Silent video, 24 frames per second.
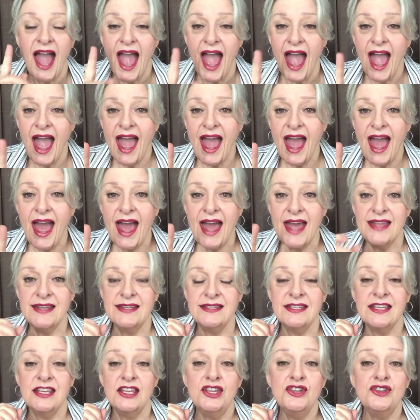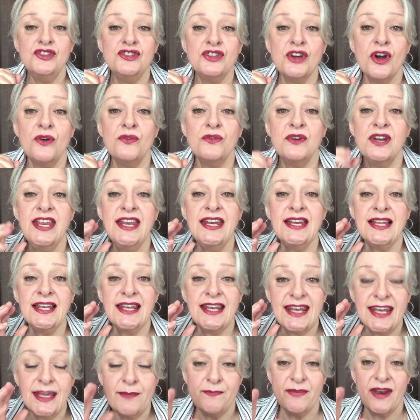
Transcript: and you don't need a lip